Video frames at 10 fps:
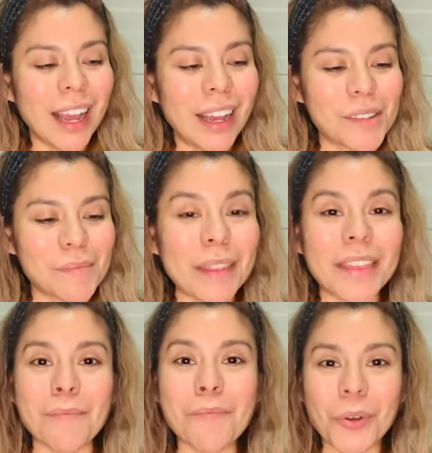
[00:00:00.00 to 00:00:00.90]
Uh, but
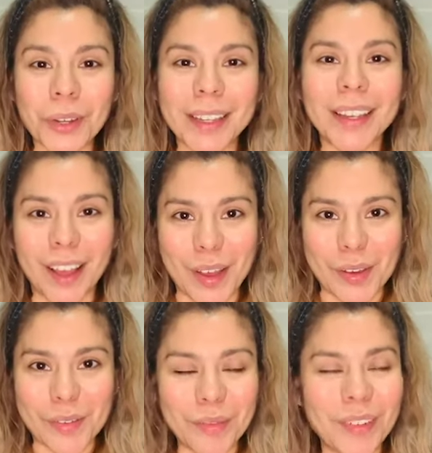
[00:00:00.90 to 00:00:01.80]
that morning
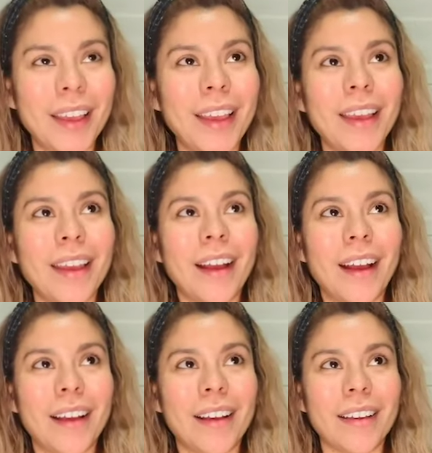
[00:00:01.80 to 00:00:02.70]
of
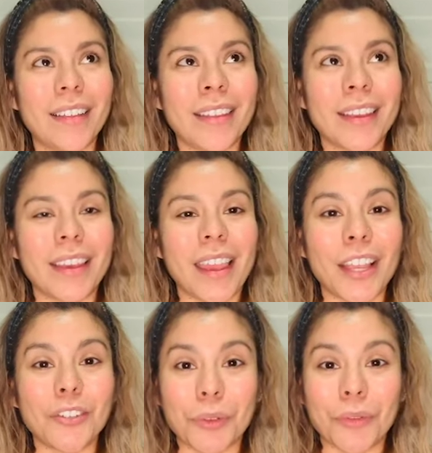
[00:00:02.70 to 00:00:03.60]
uh, the
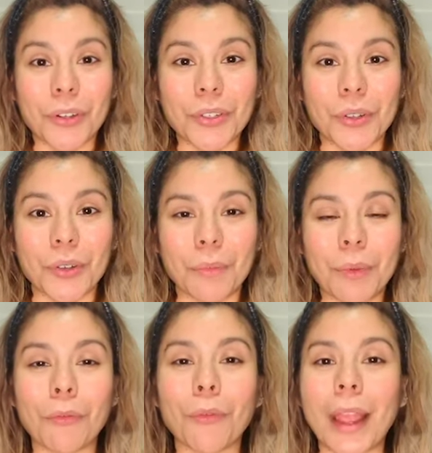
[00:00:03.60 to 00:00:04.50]
age reversal,
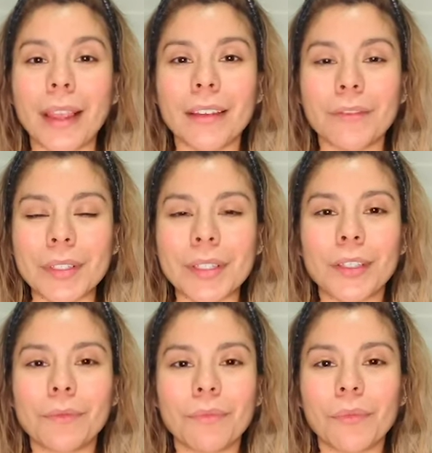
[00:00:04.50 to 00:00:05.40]
be right, it was
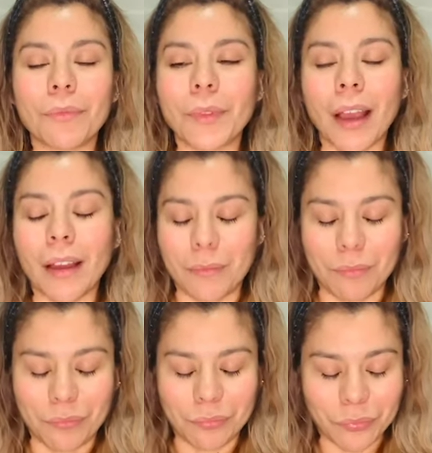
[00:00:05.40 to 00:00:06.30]

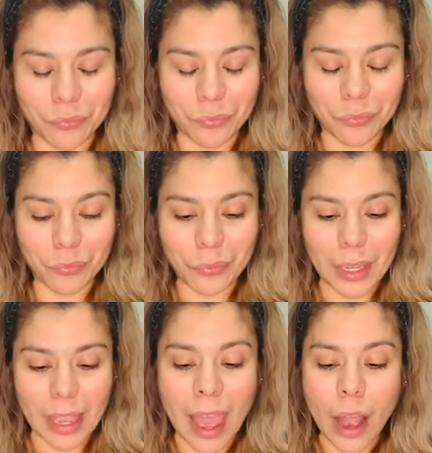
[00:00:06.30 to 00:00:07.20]
um,
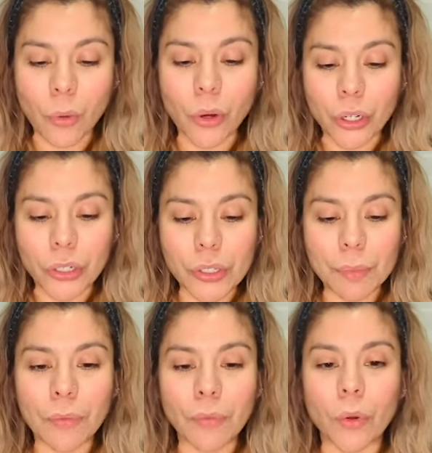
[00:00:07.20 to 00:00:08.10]
hours
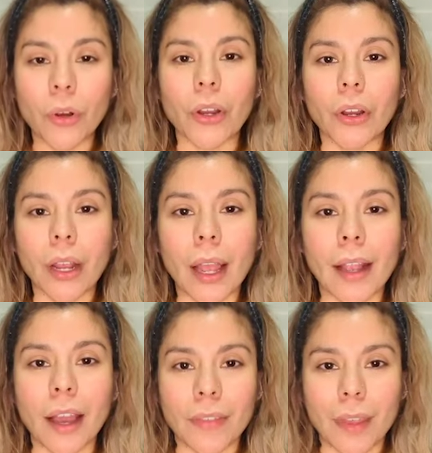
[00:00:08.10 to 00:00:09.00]
before I
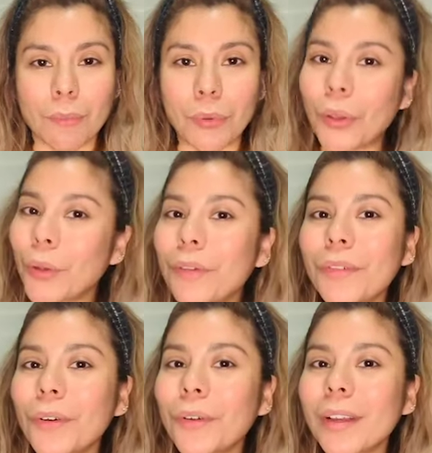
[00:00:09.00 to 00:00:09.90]
got that
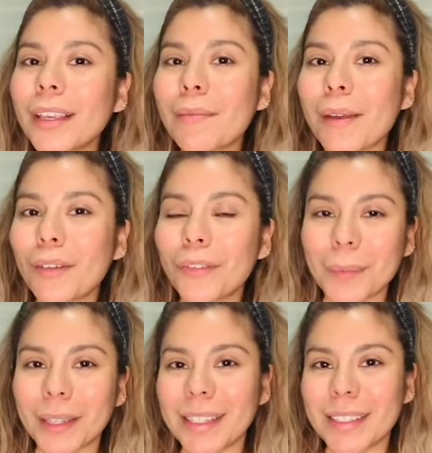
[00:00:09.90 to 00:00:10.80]
beautiful email
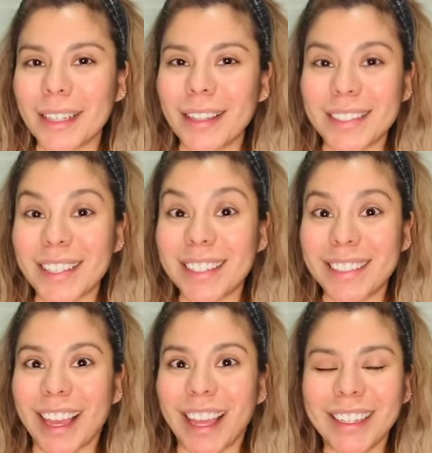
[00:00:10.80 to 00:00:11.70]
from Elisa that
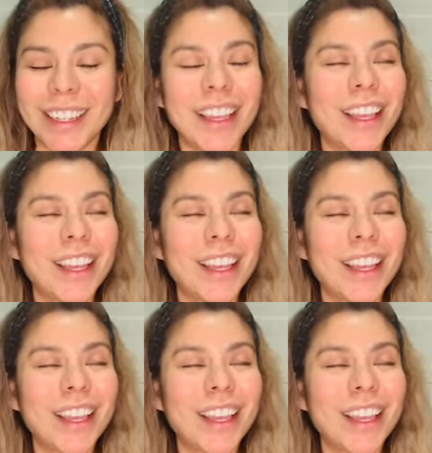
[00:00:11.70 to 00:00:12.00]
said, done.